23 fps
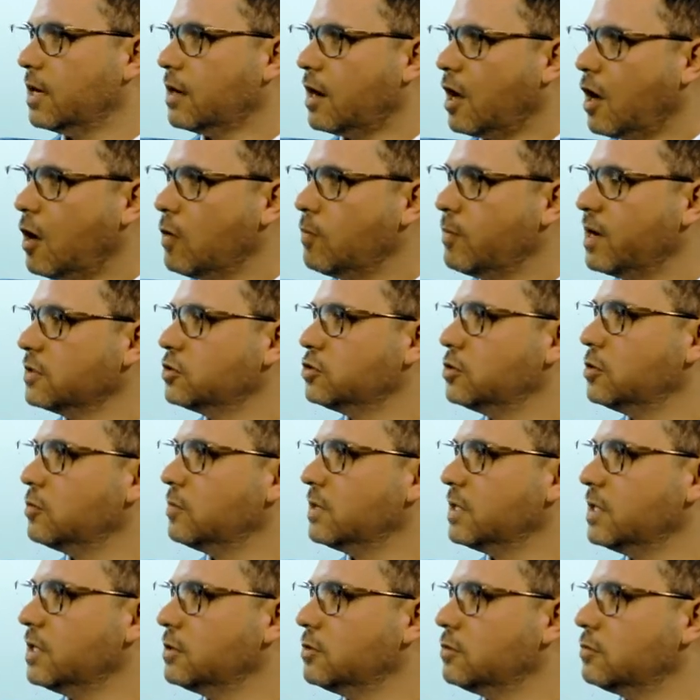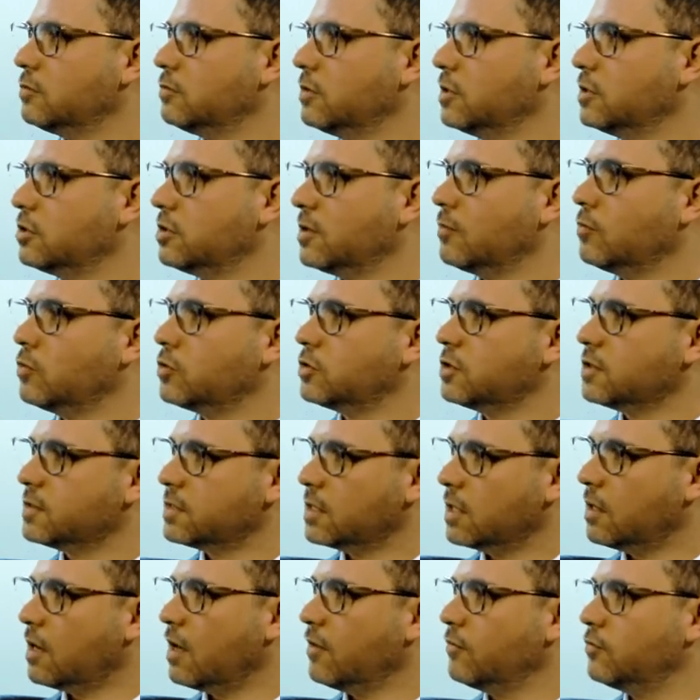And how much do we need to treat them, which is
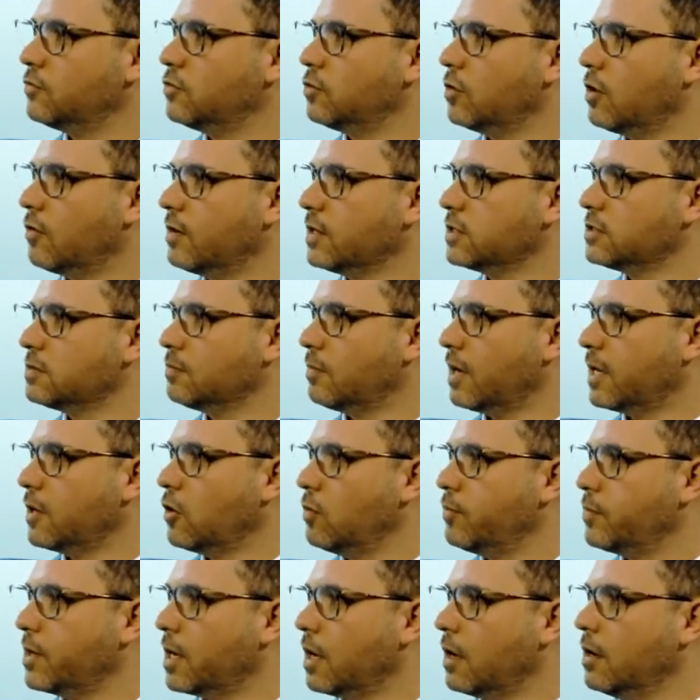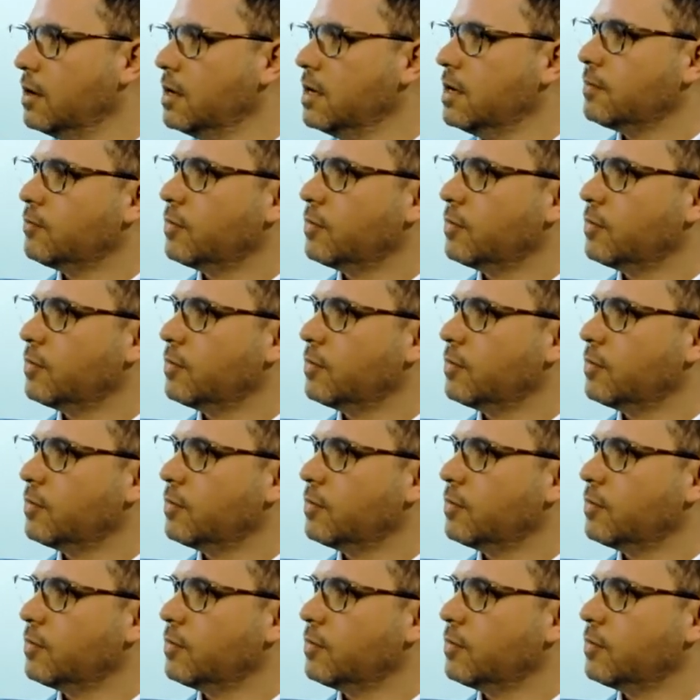enough to arrest myopia,